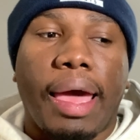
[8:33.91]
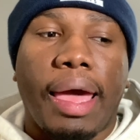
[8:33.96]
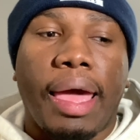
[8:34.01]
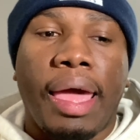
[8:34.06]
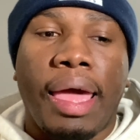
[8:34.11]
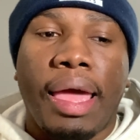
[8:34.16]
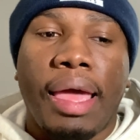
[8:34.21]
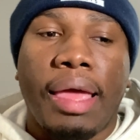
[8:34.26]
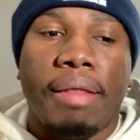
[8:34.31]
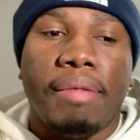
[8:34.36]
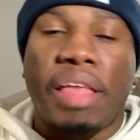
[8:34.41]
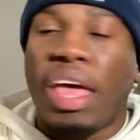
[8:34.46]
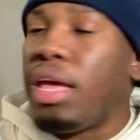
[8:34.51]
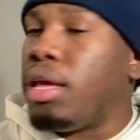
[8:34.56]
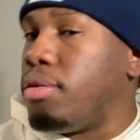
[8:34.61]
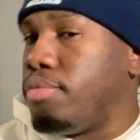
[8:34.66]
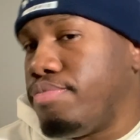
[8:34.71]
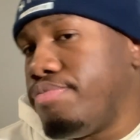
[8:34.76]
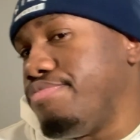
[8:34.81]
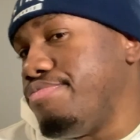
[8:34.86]
and
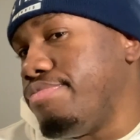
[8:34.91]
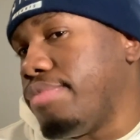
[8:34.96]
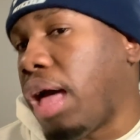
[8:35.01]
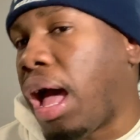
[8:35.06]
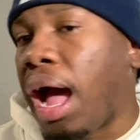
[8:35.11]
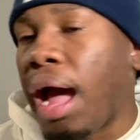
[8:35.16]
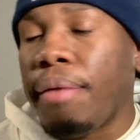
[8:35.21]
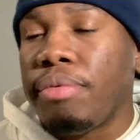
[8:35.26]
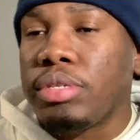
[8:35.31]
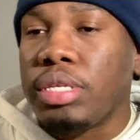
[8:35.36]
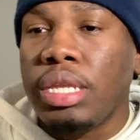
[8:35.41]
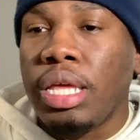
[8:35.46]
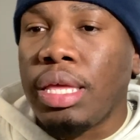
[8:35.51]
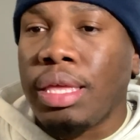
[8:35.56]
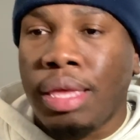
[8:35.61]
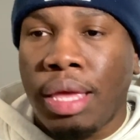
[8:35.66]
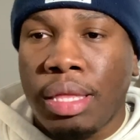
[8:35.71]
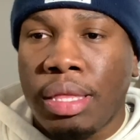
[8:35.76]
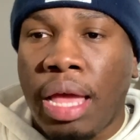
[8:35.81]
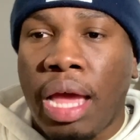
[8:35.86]
they obviously
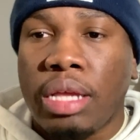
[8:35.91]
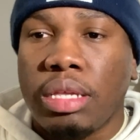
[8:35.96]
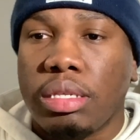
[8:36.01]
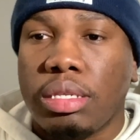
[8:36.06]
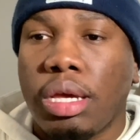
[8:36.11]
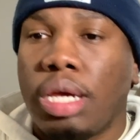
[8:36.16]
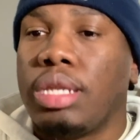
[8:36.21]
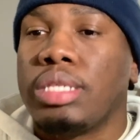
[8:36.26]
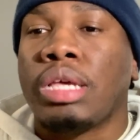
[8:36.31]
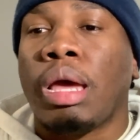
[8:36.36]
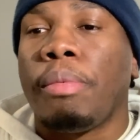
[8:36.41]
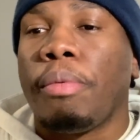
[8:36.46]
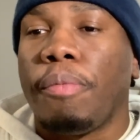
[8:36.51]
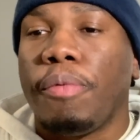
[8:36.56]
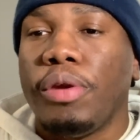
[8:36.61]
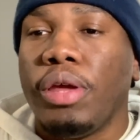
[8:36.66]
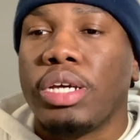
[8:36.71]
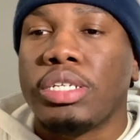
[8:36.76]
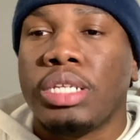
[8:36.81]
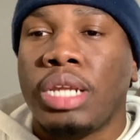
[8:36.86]
didn't get the type of
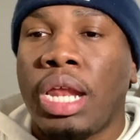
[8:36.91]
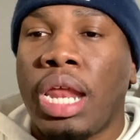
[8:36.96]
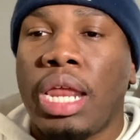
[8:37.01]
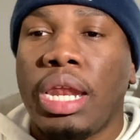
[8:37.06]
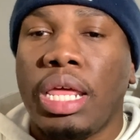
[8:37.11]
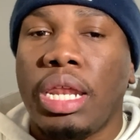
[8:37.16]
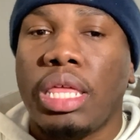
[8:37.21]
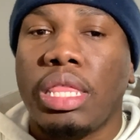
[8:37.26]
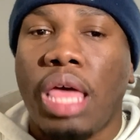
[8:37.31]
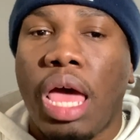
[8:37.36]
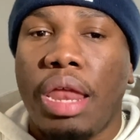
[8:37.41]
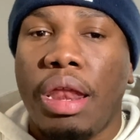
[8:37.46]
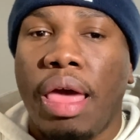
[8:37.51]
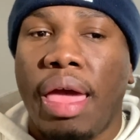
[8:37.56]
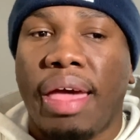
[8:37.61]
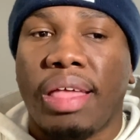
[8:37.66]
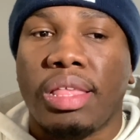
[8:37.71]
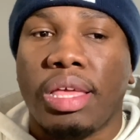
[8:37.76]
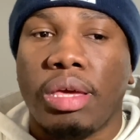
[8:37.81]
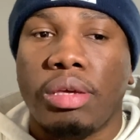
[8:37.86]
production that they needed that
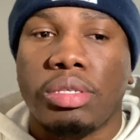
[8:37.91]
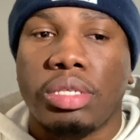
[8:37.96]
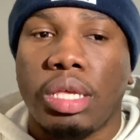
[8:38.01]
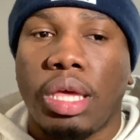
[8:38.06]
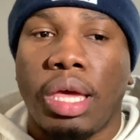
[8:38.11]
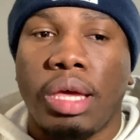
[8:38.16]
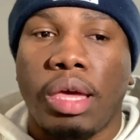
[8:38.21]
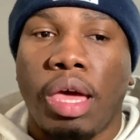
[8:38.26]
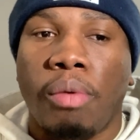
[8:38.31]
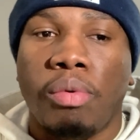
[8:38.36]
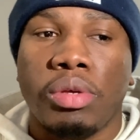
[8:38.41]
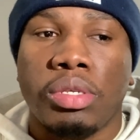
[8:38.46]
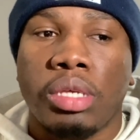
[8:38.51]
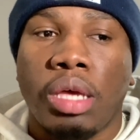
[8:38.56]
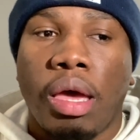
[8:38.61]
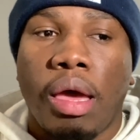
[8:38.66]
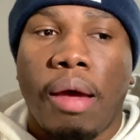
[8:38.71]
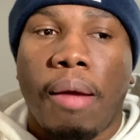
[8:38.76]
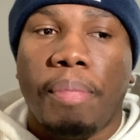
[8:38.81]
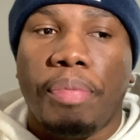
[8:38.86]
day. I think it
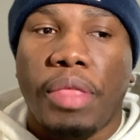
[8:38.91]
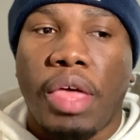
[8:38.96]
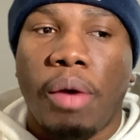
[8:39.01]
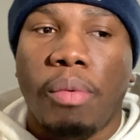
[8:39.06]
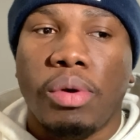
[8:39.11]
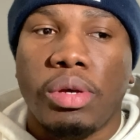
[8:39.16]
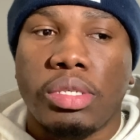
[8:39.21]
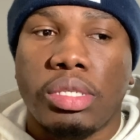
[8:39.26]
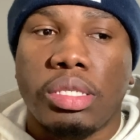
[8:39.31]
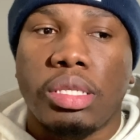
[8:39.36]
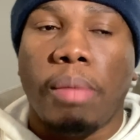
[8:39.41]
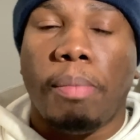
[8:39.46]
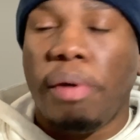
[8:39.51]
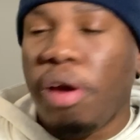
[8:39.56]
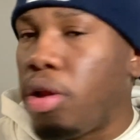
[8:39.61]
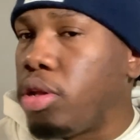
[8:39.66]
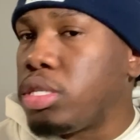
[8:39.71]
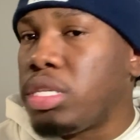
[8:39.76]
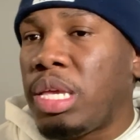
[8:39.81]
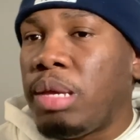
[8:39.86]
was the
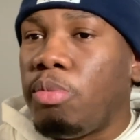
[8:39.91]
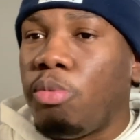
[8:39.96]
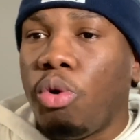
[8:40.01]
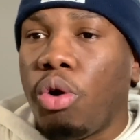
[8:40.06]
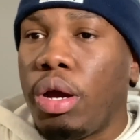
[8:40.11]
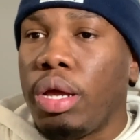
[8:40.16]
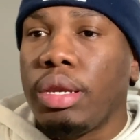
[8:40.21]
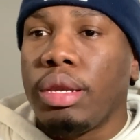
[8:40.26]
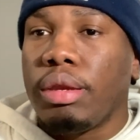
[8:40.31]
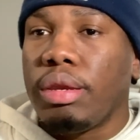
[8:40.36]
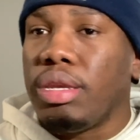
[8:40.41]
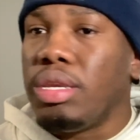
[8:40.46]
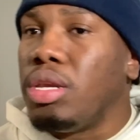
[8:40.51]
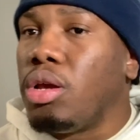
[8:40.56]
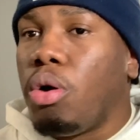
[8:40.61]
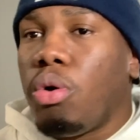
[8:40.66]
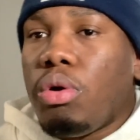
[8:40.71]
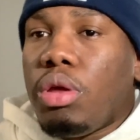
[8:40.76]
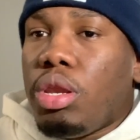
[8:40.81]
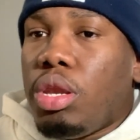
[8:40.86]
better team won.
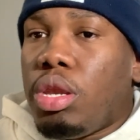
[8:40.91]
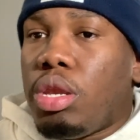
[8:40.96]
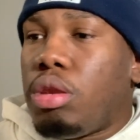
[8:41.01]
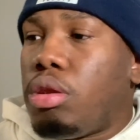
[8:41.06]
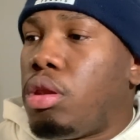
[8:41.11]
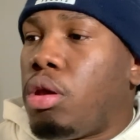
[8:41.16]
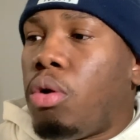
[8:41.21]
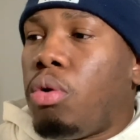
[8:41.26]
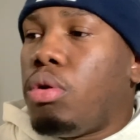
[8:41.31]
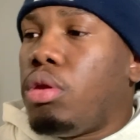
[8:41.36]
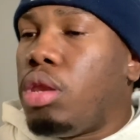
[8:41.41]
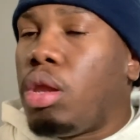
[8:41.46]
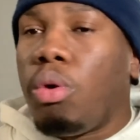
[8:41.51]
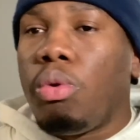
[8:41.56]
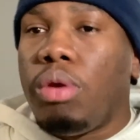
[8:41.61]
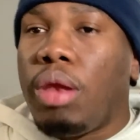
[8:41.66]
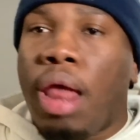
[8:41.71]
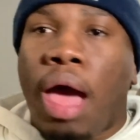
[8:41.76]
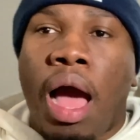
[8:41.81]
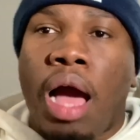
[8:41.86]
No
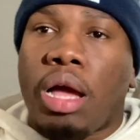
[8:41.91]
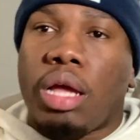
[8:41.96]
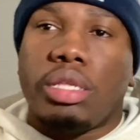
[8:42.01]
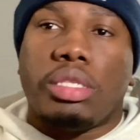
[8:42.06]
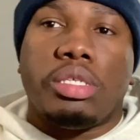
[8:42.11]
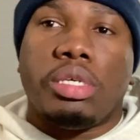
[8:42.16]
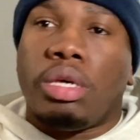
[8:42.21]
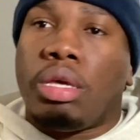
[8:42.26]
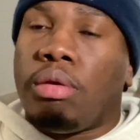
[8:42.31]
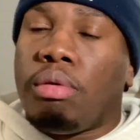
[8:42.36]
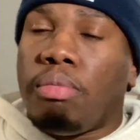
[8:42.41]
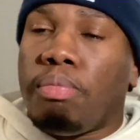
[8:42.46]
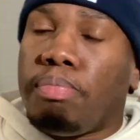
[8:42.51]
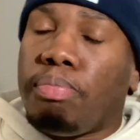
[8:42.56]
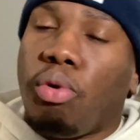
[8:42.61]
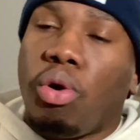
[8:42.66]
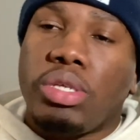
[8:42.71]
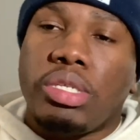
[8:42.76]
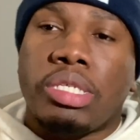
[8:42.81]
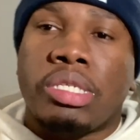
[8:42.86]
knock to
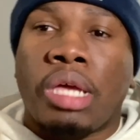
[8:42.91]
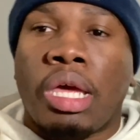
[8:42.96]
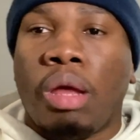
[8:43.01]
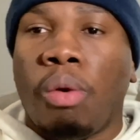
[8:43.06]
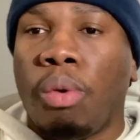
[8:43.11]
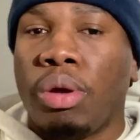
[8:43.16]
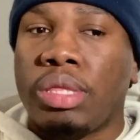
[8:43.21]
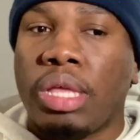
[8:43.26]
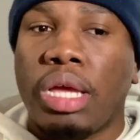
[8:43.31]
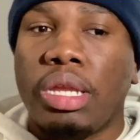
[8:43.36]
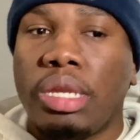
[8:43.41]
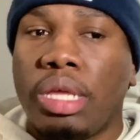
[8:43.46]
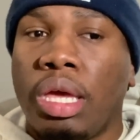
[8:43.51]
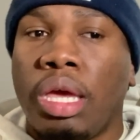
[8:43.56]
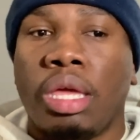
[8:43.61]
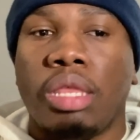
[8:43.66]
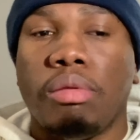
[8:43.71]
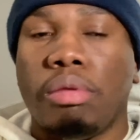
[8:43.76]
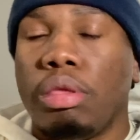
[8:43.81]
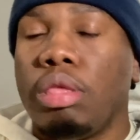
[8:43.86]
Boise State and what they
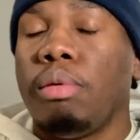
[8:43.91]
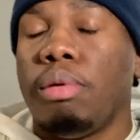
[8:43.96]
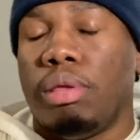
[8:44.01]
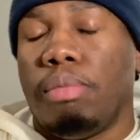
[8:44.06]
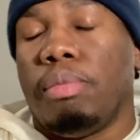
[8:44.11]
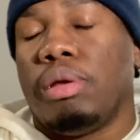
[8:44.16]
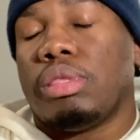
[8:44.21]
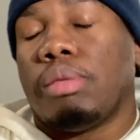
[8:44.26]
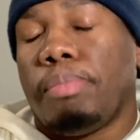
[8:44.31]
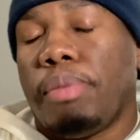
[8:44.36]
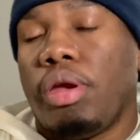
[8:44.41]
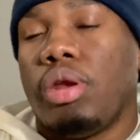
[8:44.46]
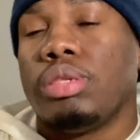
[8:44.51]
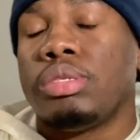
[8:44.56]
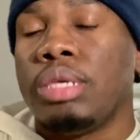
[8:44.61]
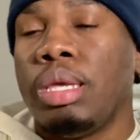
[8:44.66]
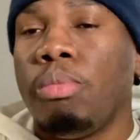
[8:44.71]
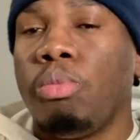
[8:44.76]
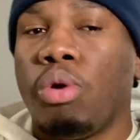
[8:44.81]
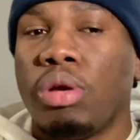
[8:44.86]
did, but the better
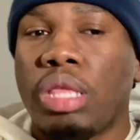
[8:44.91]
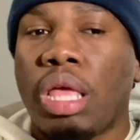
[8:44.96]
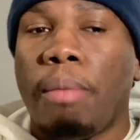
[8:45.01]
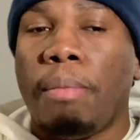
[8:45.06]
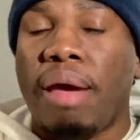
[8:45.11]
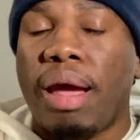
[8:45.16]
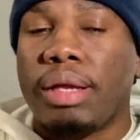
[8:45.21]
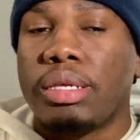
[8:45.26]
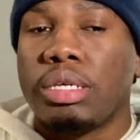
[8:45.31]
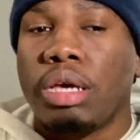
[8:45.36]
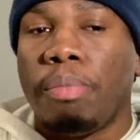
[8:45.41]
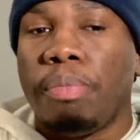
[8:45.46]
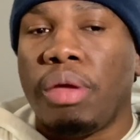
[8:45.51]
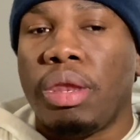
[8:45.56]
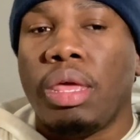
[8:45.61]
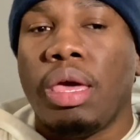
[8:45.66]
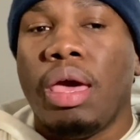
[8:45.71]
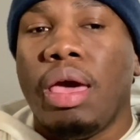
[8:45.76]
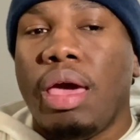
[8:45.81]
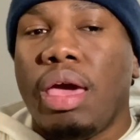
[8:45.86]
team won that matchup,
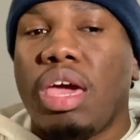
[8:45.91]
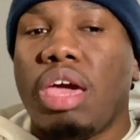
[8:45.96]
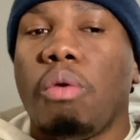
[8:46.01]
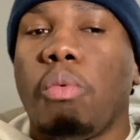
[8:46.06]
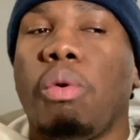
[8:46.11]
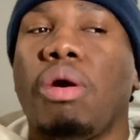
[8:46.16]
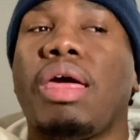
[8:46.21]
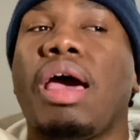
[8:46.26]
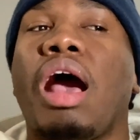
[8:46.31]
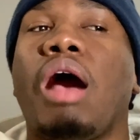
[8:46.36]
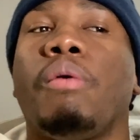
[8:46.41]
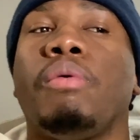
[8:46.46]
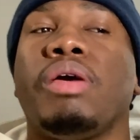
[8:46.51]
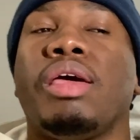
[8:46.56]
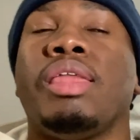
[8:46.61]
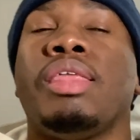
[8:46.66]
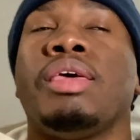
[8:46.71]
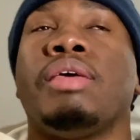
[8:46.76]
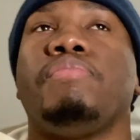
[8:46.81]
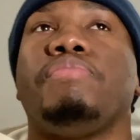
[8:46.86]
and it went
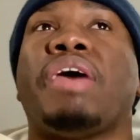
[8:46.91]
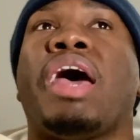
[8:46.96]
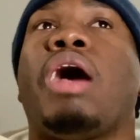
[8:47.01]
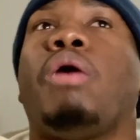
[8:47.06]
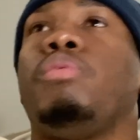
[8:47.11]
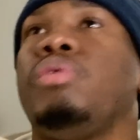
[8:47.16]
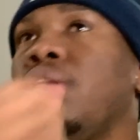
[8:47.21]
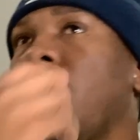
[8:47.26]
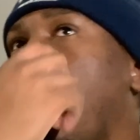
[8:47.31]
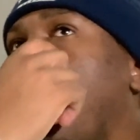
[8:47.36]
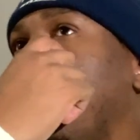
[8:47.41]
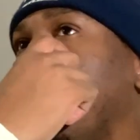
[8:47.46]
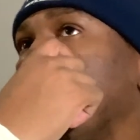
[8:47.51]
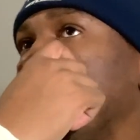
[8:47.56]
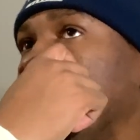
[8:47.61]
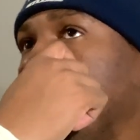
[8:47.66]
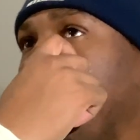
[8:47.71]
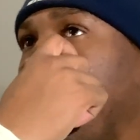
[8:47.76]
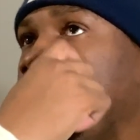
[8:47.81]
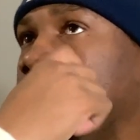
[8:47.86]
how we all
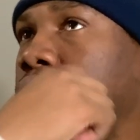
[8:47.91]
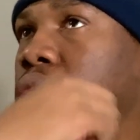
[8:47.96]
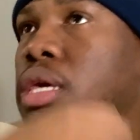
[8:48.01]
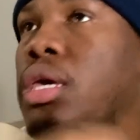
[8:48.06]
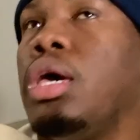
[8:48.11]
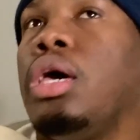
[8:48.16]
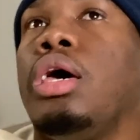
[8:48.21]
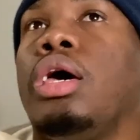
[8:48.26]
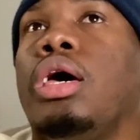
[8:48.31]
expected.